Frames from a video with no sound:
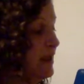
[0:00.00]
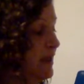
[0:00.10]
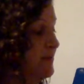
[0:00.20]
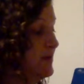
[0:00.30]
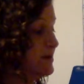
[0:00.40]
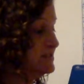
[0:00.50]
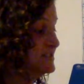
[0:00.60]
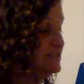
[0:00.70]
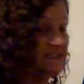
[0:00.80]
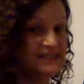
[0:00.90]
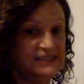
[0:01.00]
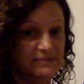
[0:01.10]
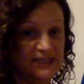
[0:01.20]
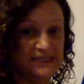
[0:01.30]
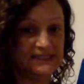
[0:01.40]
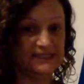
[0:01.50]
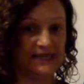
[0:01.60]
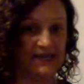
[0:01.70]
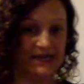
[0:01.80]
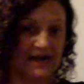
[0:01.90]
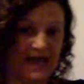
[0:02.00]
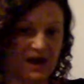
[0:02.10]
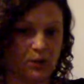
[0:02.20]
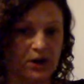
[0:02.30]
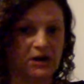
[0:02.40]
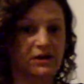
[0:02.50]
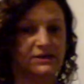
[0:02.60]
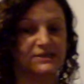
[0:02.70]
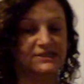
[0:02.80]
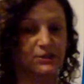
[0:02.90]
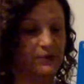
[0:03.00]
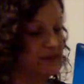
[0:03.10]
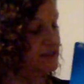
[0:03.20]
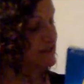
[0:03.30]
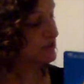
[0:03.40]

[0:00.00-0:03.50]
And there are 60 minutes in an hour. So when this